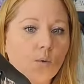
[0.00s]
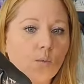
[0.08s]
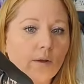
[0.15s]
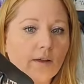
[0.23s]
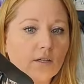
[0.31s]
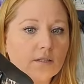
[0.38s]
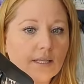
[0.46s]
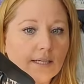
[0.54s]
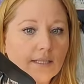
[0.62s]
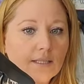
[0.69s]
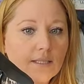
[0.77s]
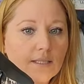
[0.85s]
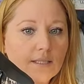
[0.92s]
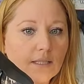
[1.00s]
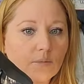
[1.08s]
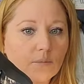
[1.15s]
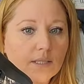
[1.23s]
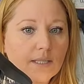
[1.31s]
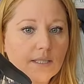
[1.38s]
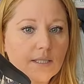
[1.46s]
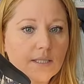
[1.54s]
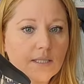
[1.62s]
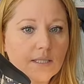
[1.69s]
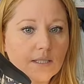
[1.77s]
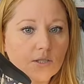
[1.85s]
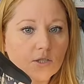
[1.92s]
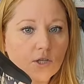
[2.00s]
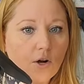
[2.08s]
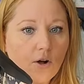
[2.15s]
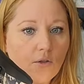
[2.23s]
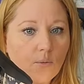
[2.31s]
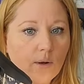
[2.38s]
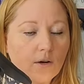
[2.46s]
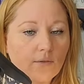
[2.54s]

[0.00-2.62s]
where there's like a seamless stitch all the way